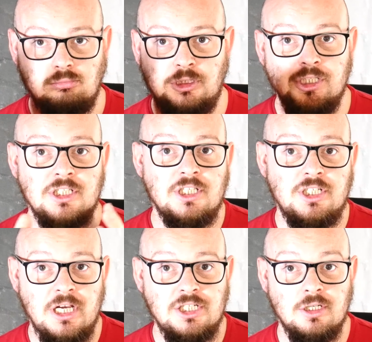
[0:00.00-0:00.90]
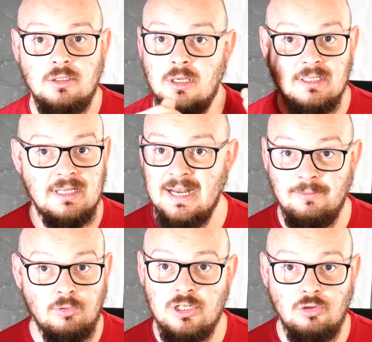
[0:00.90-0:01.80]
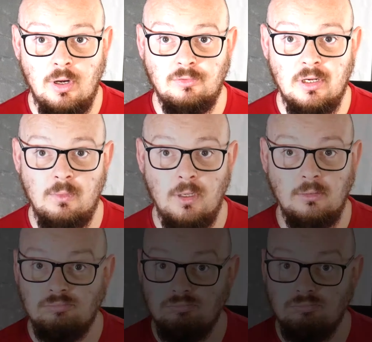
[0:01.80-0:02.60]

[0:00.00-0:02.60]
Just a suggestion, delivery driver, anyone?